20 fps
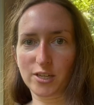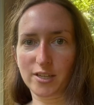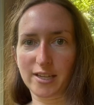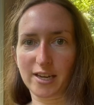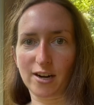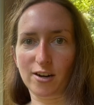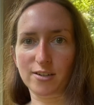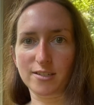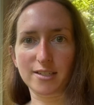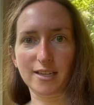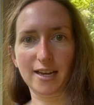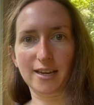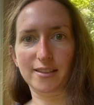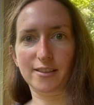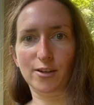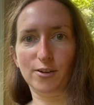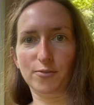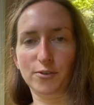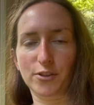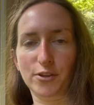They are staying
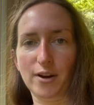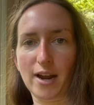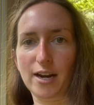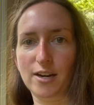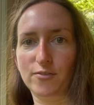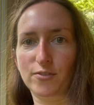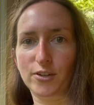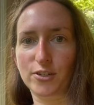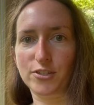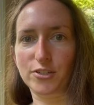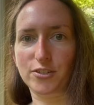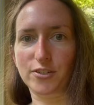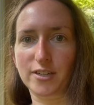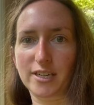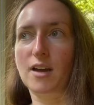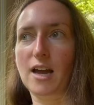there for their anniversary.